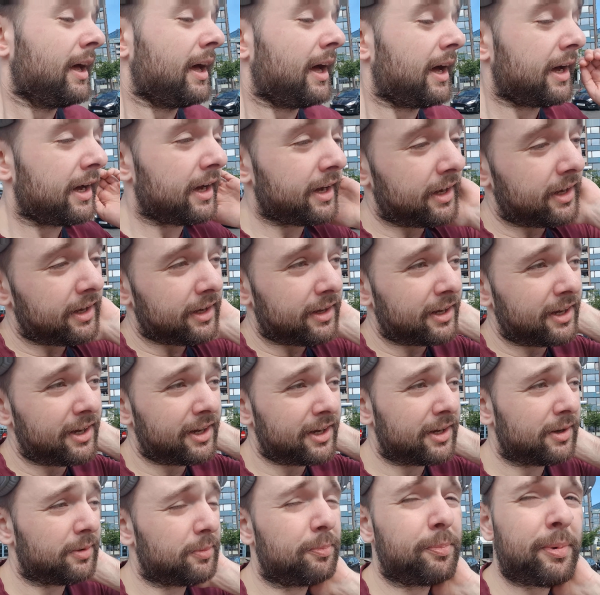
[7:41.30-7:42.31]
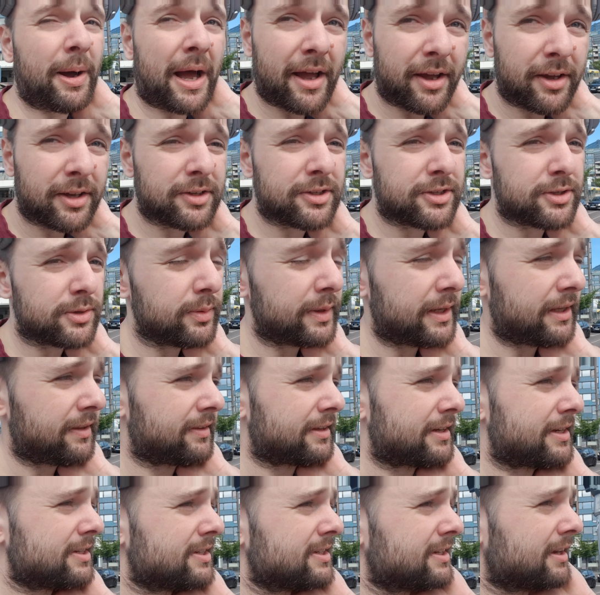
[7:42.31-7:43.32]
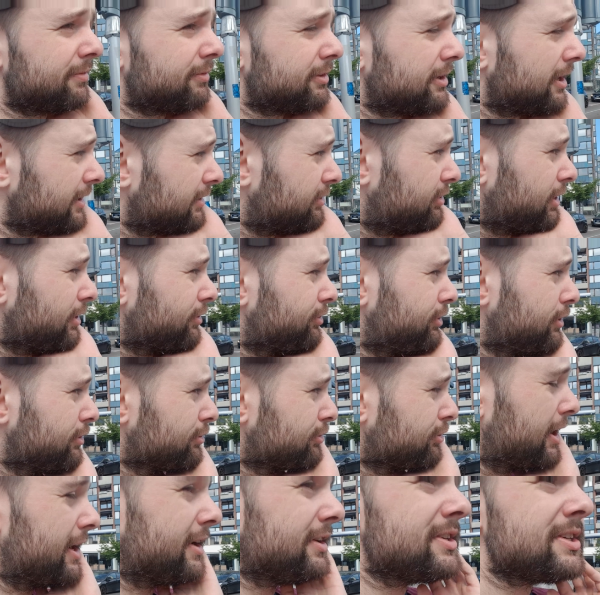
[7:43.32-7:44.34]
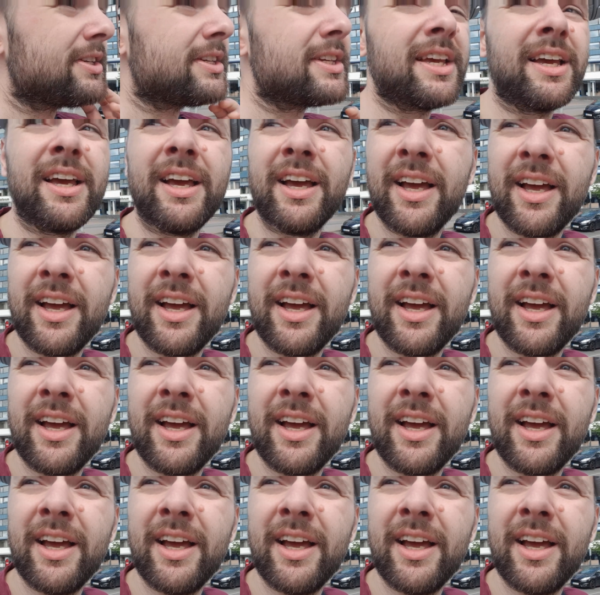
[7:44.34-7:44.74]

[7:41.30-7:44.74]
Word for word: I, by doing this, I've done it for a few friends.